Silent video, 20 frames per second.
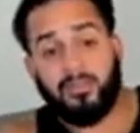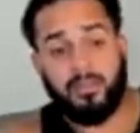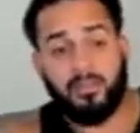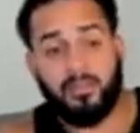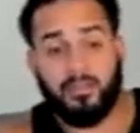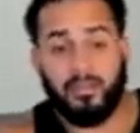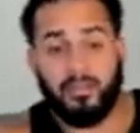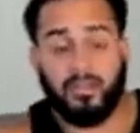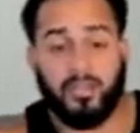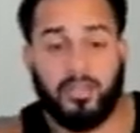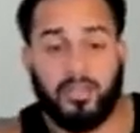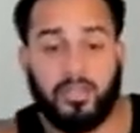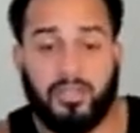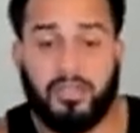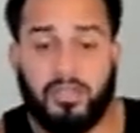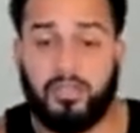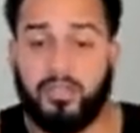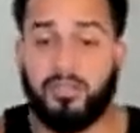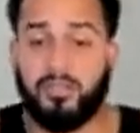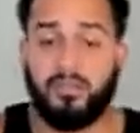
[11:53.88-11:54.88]

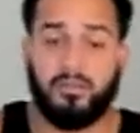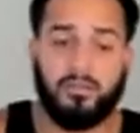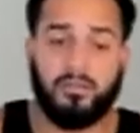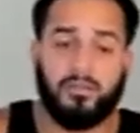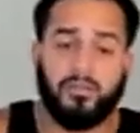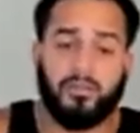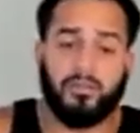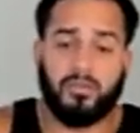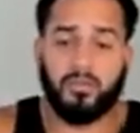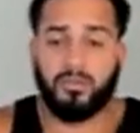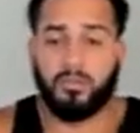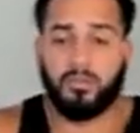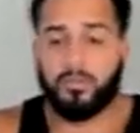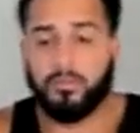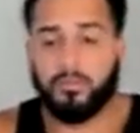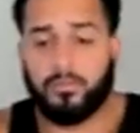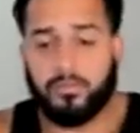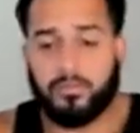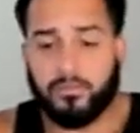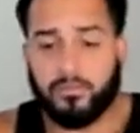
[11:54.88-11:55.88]

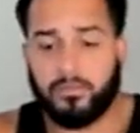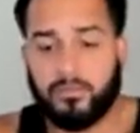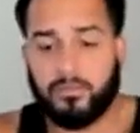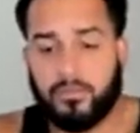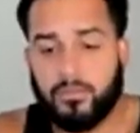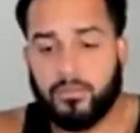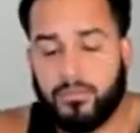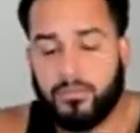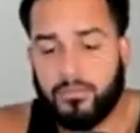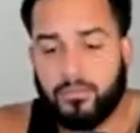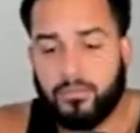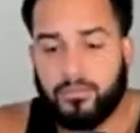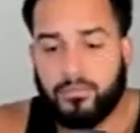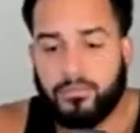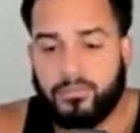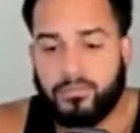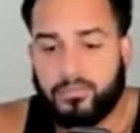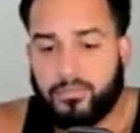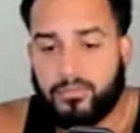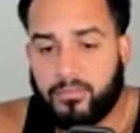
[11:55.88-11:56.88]

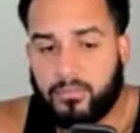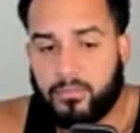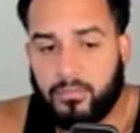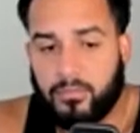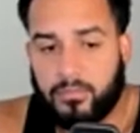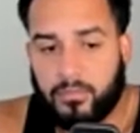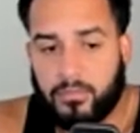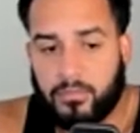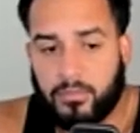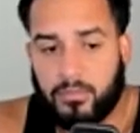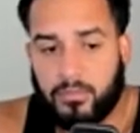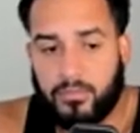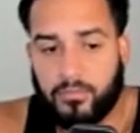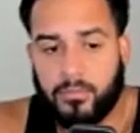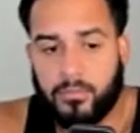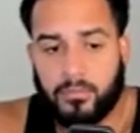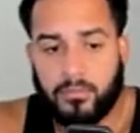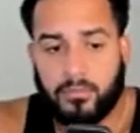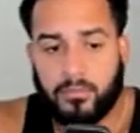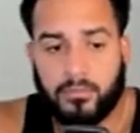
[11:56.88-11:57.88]
The person shown says nothing.